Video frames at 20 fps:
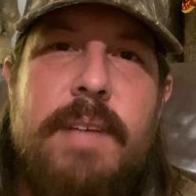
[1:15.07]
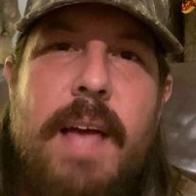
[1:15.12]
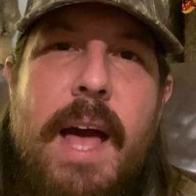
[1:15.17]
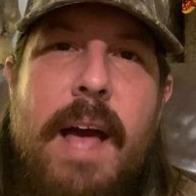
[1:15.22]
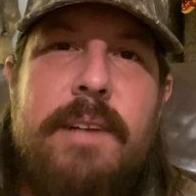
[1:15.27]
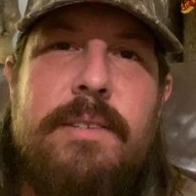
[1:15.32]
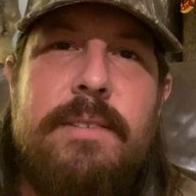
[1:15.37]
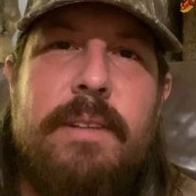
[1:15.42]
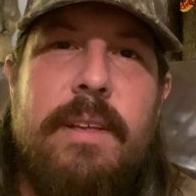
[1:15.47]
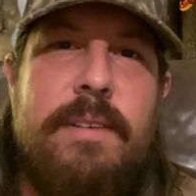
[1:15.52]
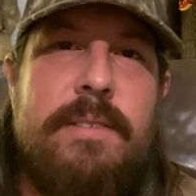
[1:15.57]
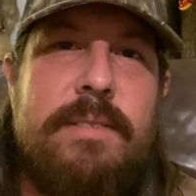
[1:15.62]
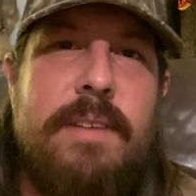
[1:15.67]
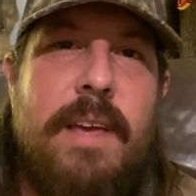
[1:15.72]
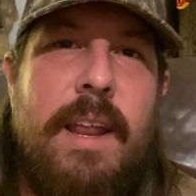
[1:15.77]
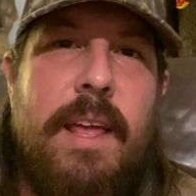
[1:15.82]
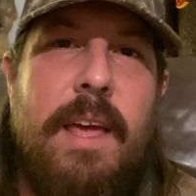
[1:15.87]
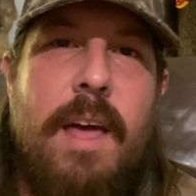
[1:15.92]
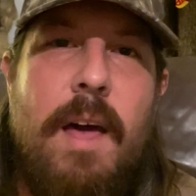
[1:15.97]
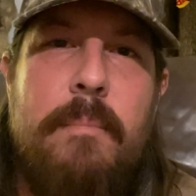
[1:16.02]
actually
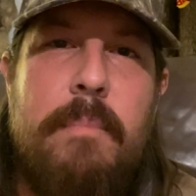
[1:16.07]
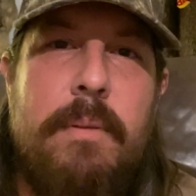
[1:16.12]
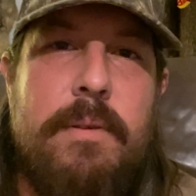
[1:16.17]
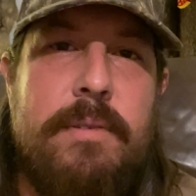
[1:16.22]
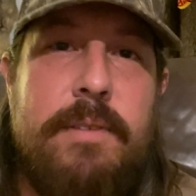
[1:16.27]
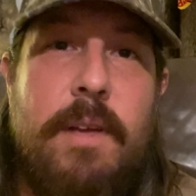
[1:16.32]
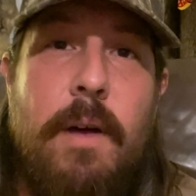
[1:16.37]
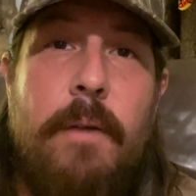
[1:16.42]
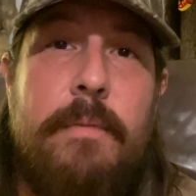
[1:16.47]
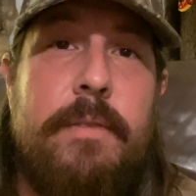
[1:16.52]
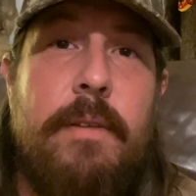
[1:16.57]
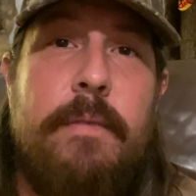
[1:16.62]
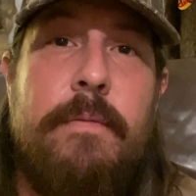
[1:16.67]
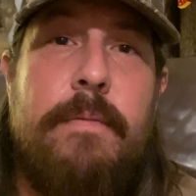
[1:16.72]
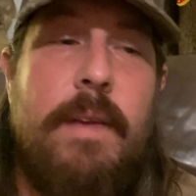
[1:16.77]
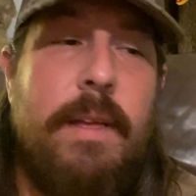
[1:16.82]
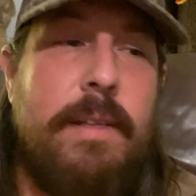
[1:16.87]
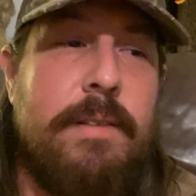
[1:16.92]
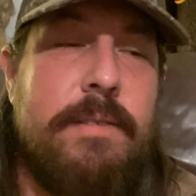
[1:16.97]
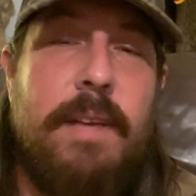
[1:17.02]
setting up a self
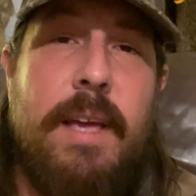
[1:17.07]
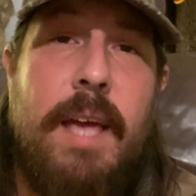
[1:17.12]
defense,